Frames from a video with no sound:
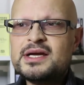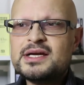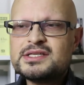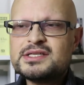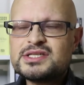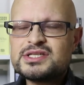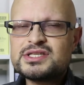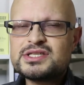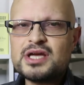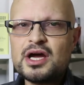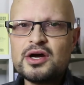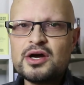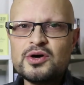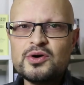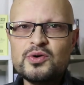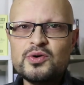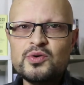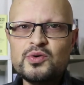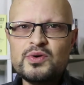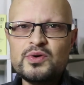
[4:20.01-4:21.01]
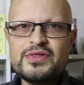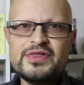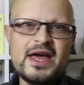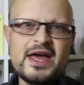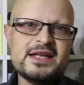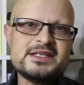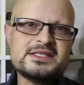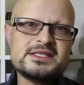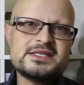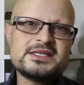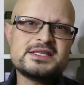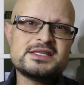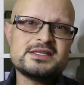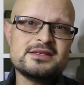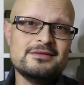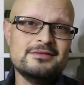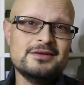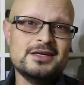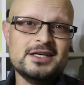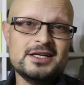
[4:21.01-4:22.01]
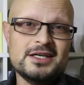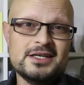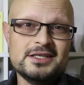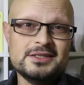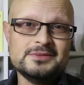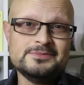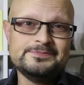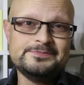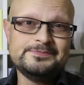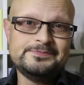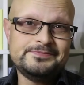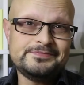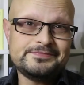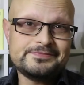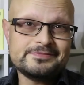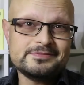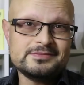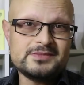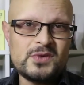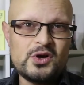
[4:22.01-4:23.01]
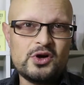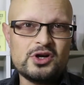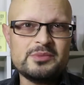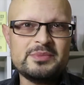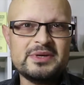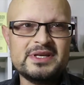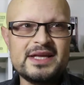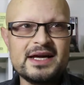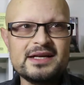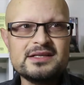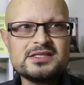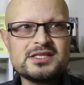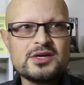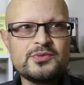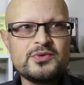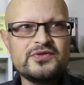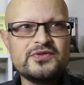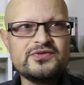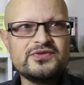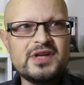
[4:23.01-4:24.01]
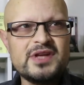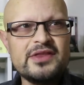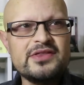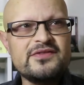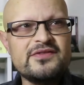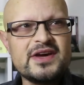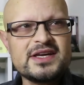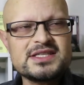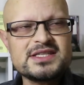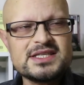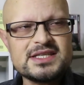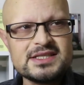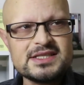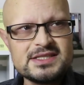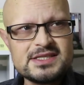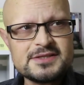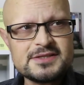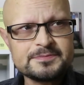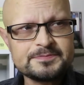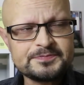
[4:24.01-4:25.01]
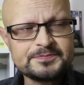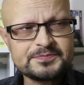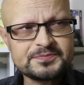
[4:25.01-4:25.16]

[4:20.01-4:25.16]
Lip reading: So that's got to be done. So we've done the vaccines.